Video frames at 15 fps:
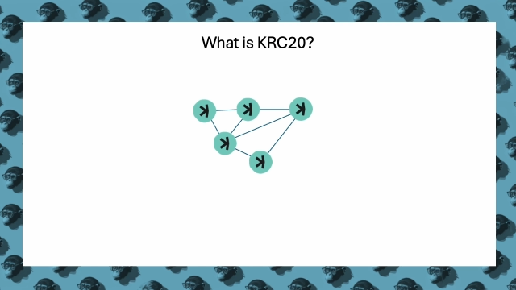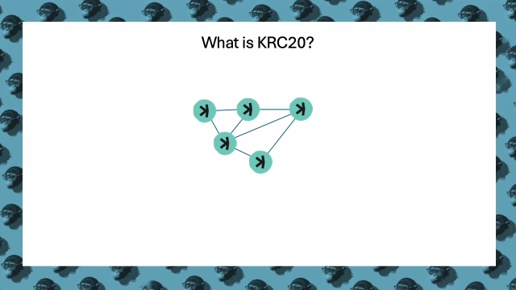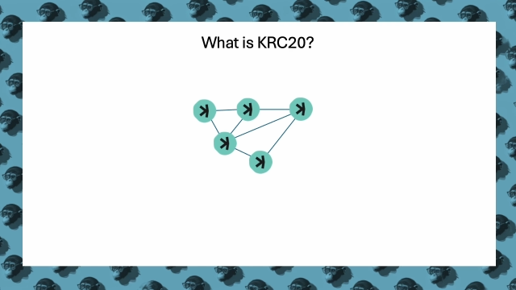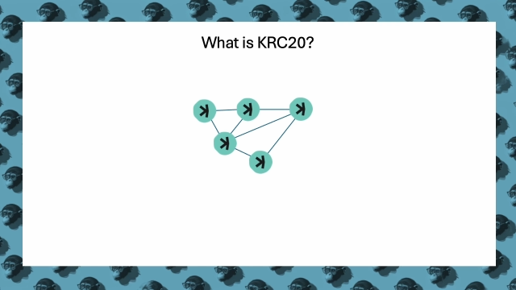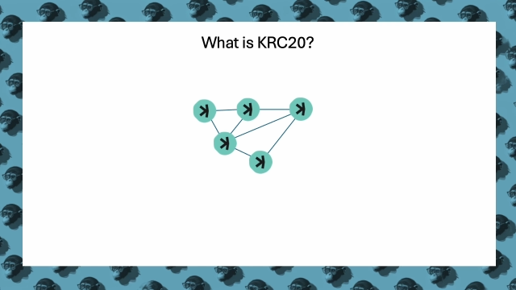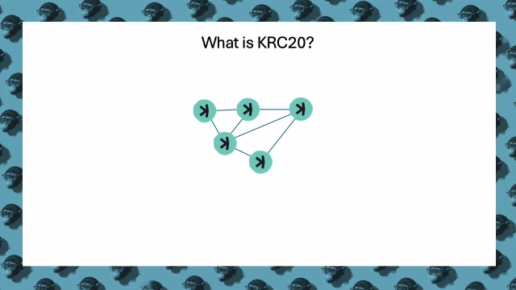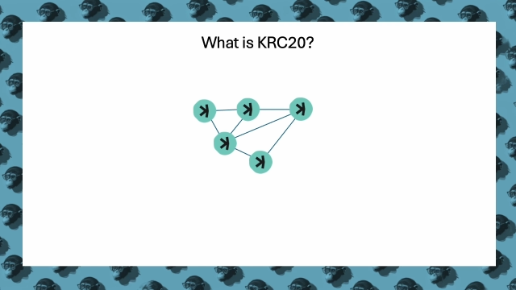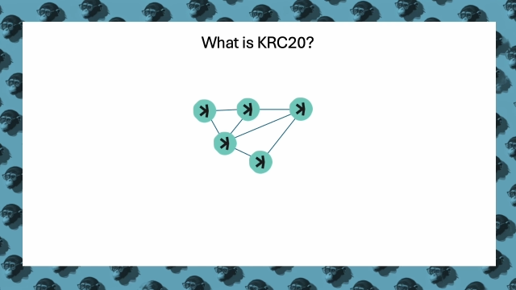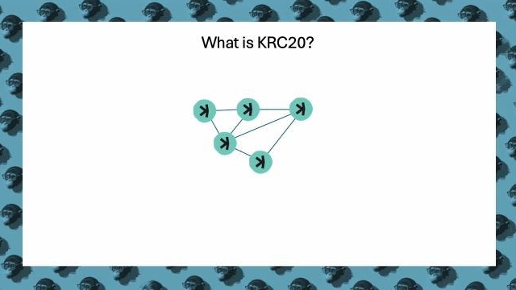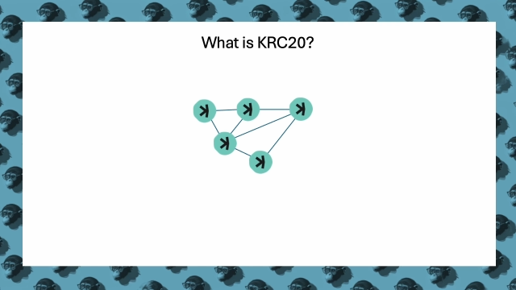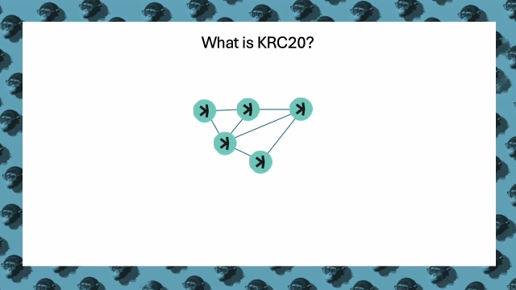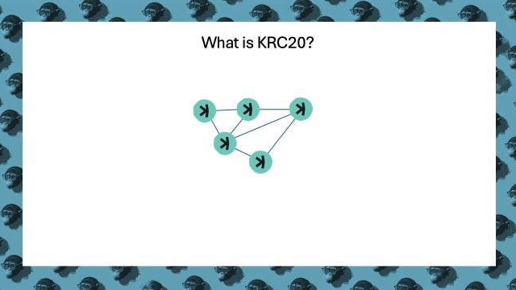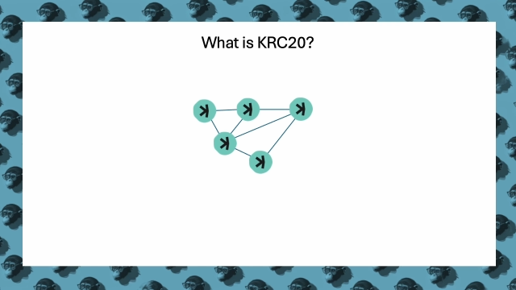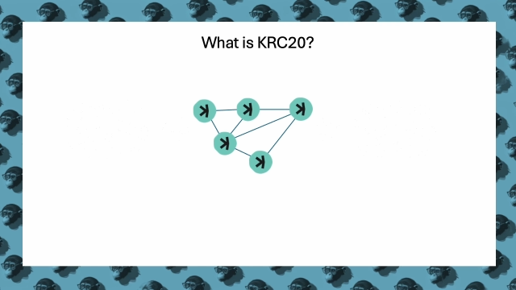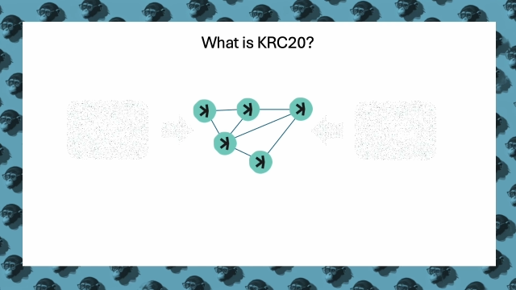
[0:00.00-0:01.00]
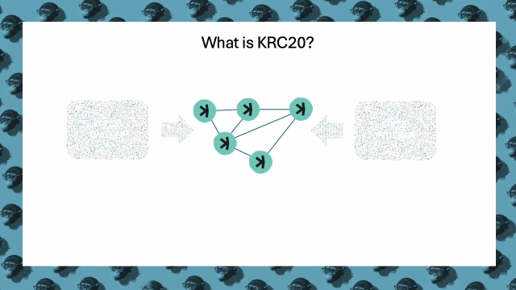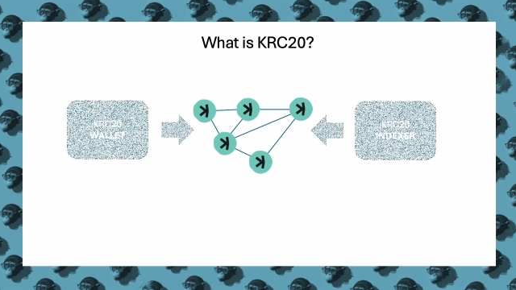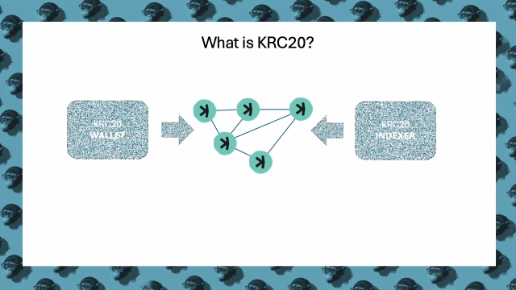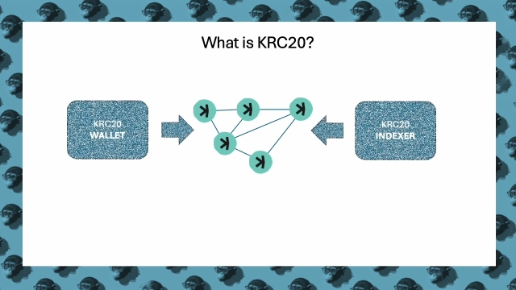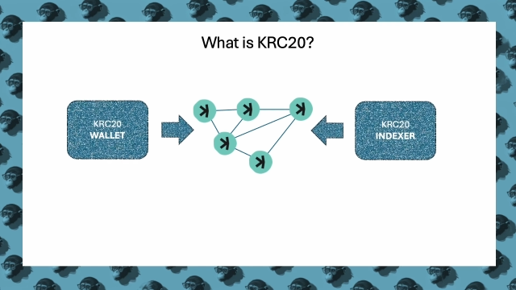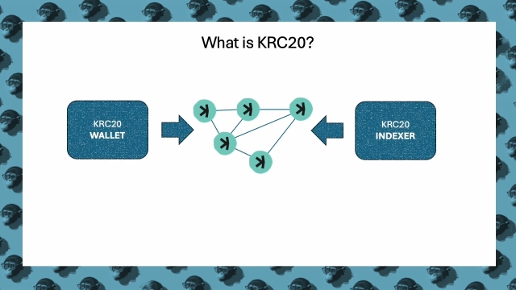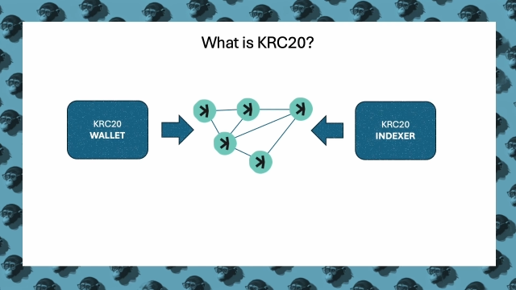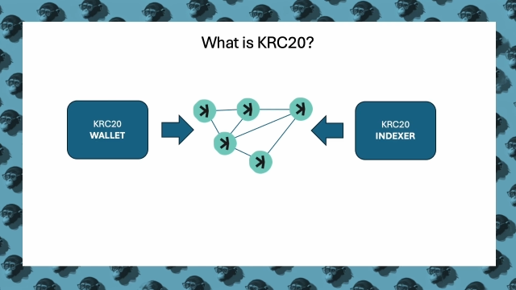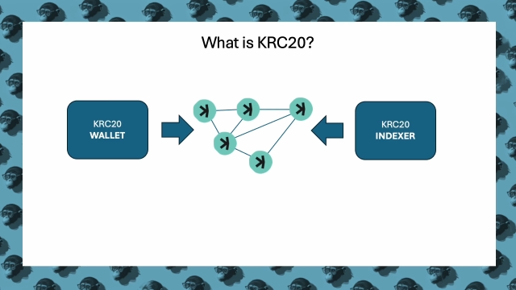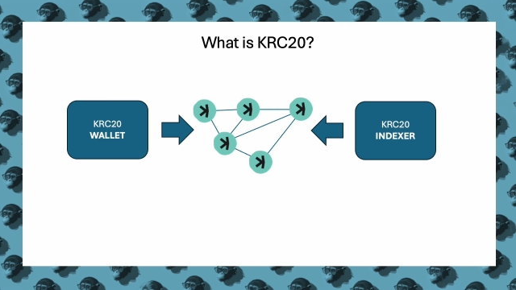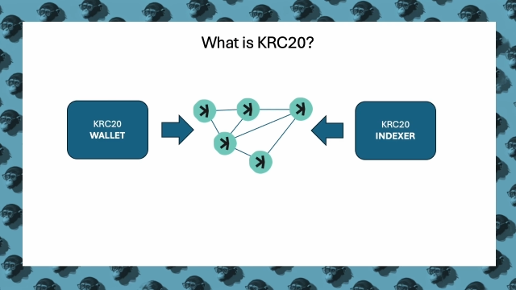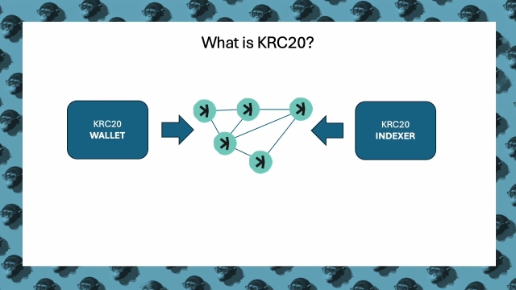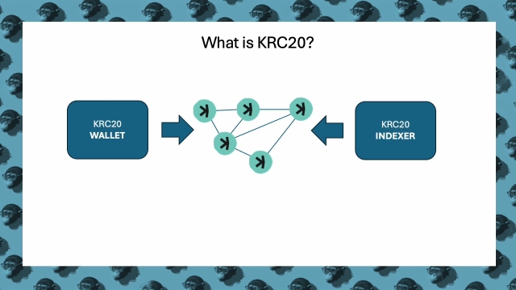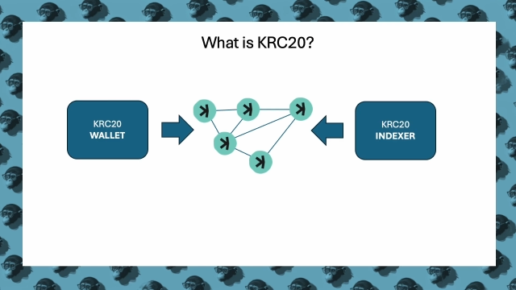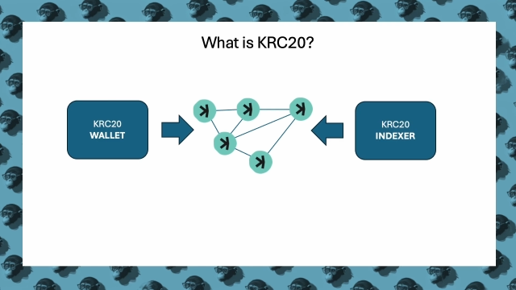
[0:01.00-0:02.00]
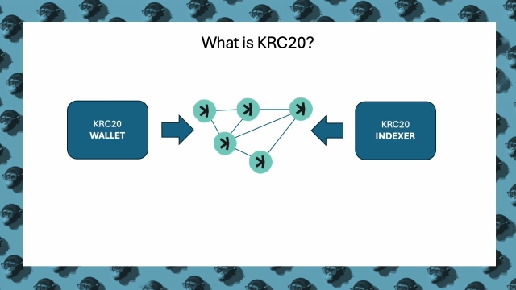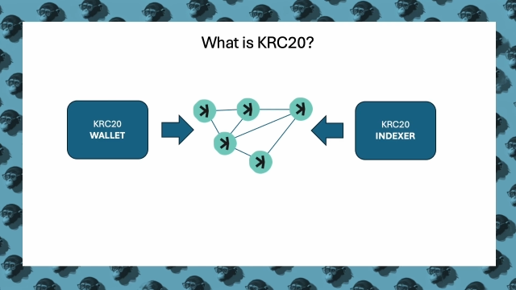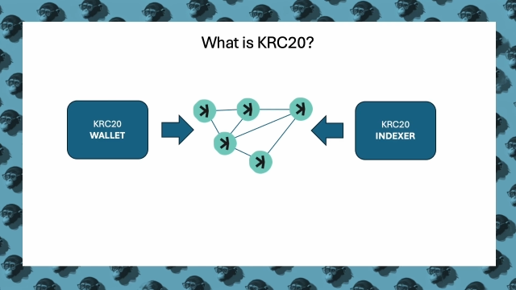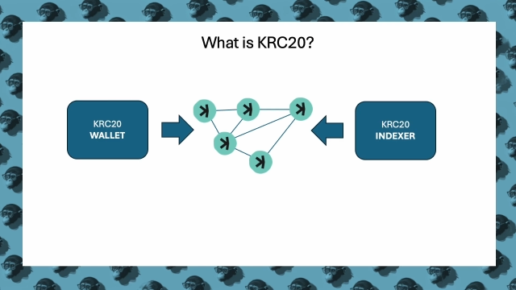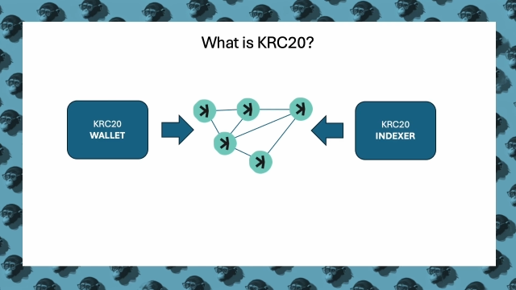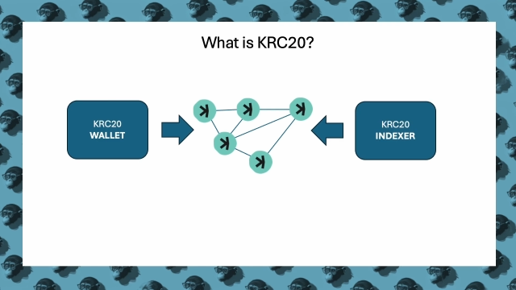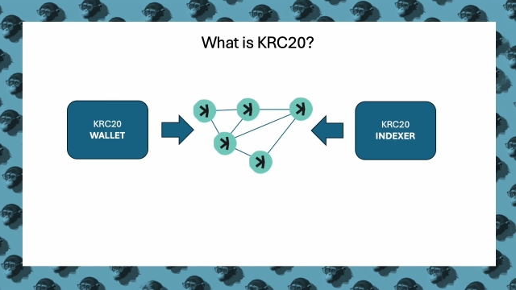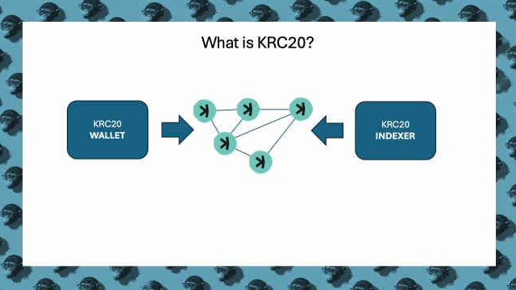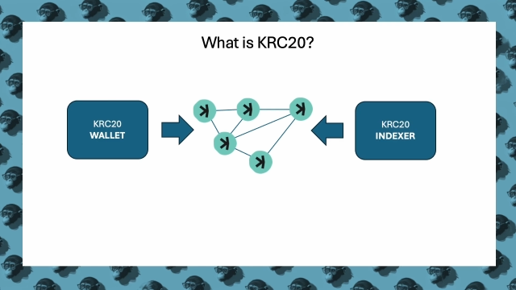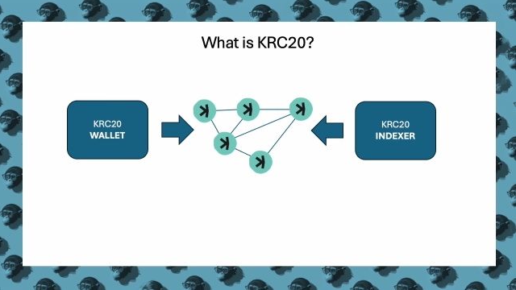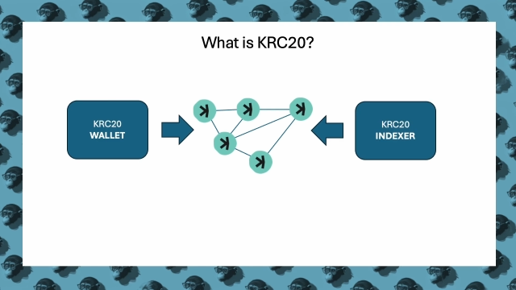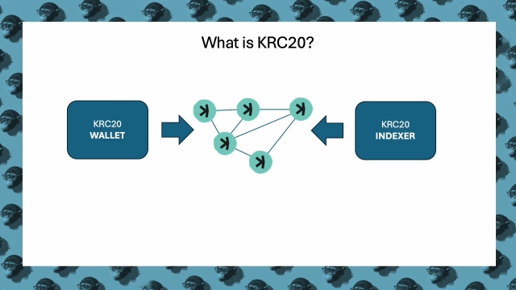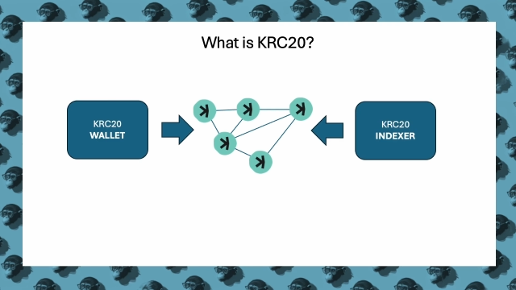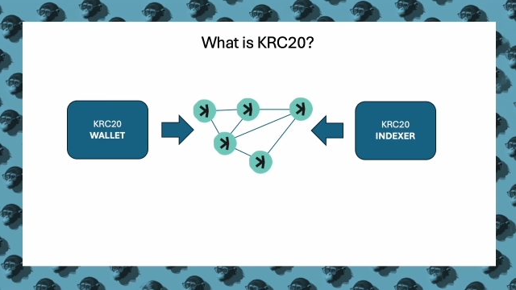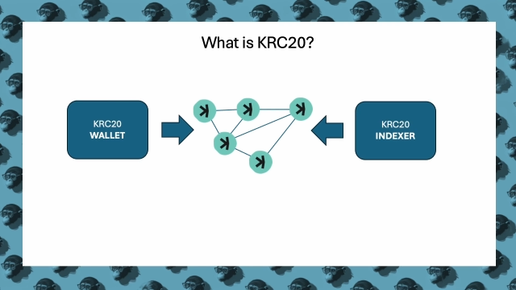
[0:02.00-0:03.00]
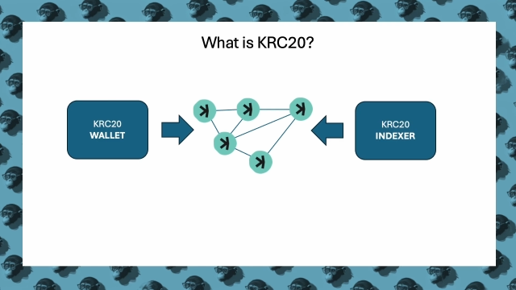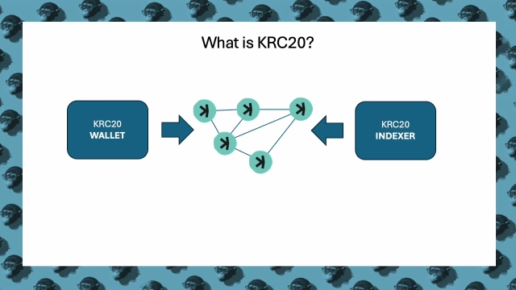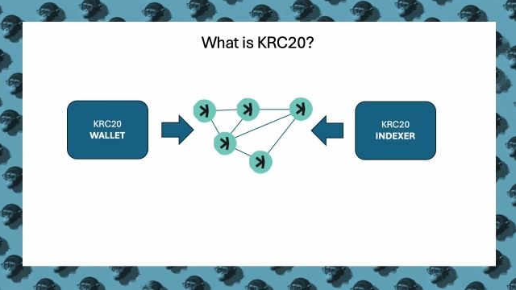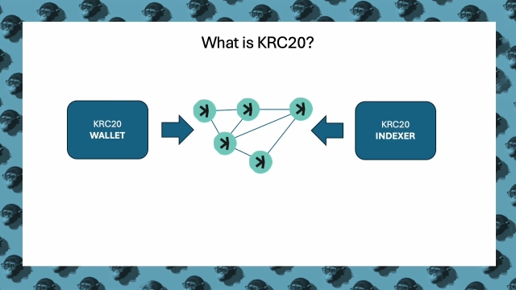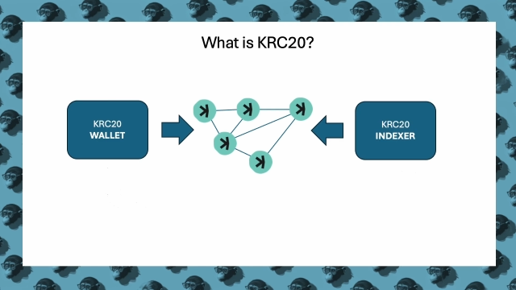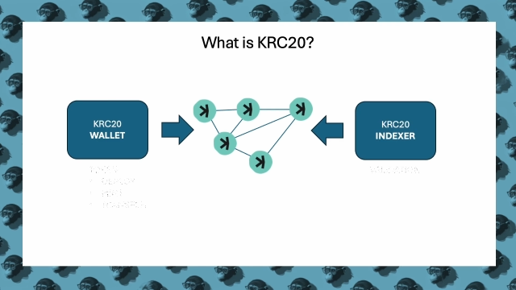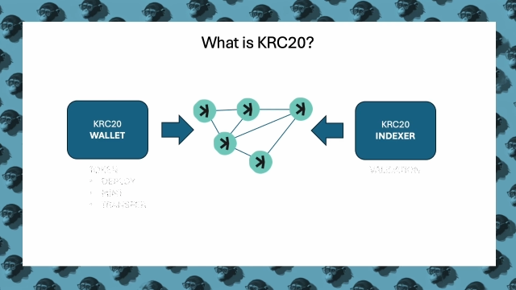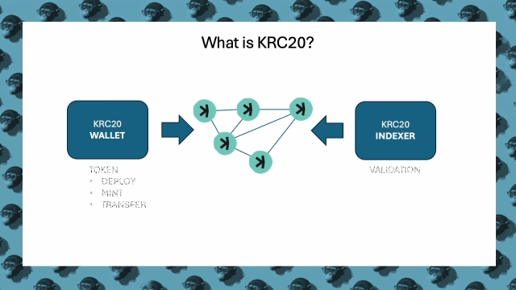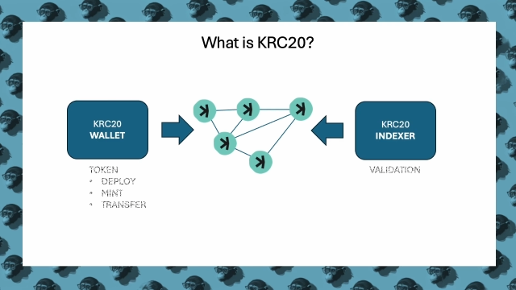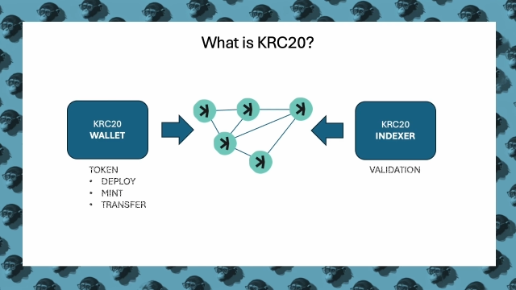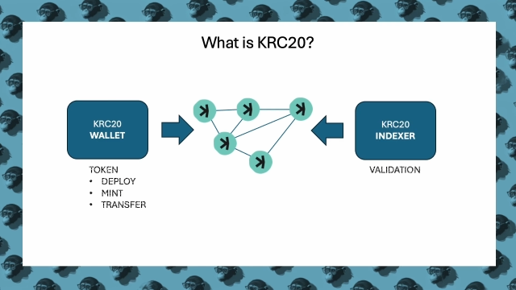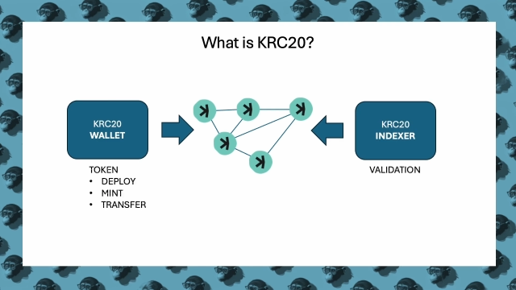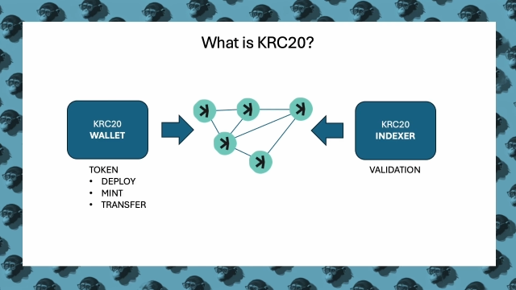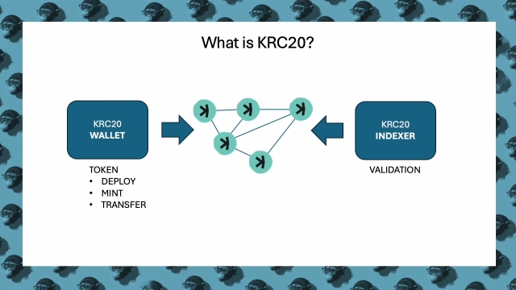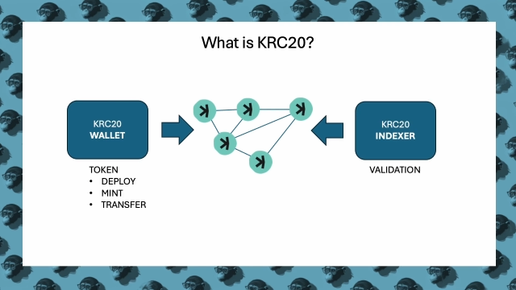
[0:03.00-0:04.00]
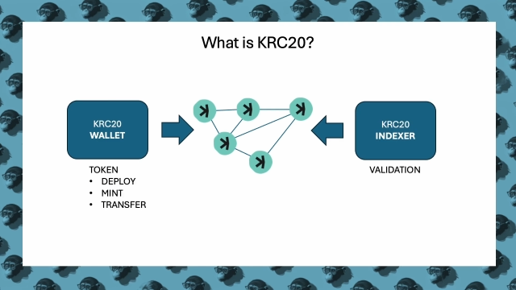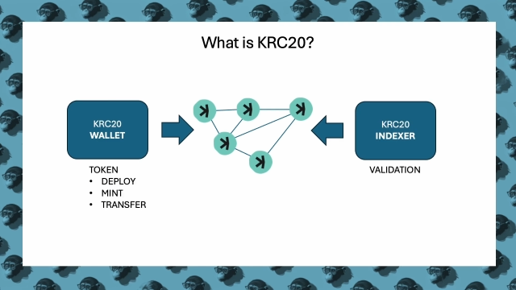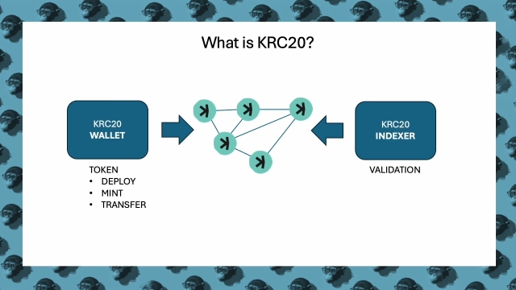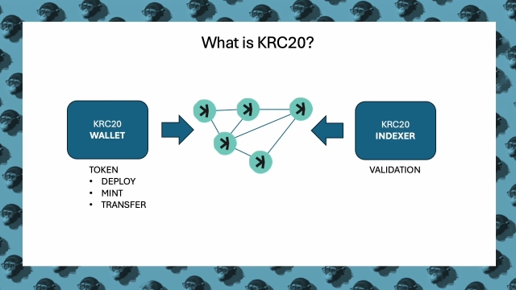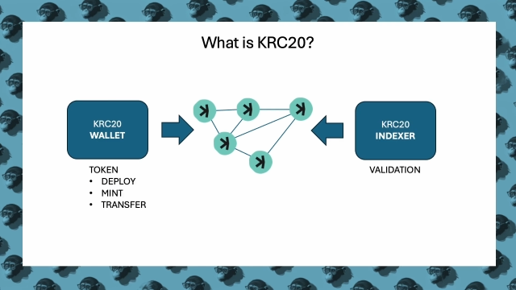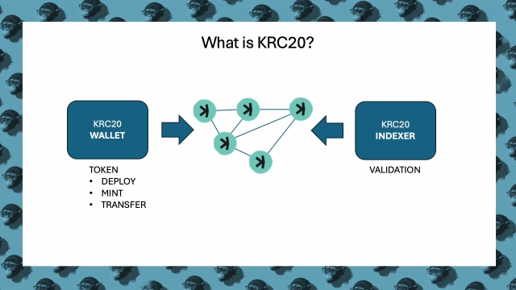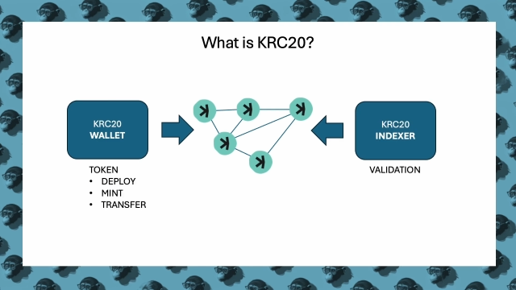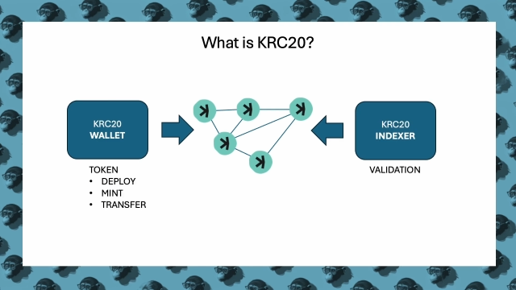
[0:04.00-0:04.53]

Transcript: [unreadable: no face in view]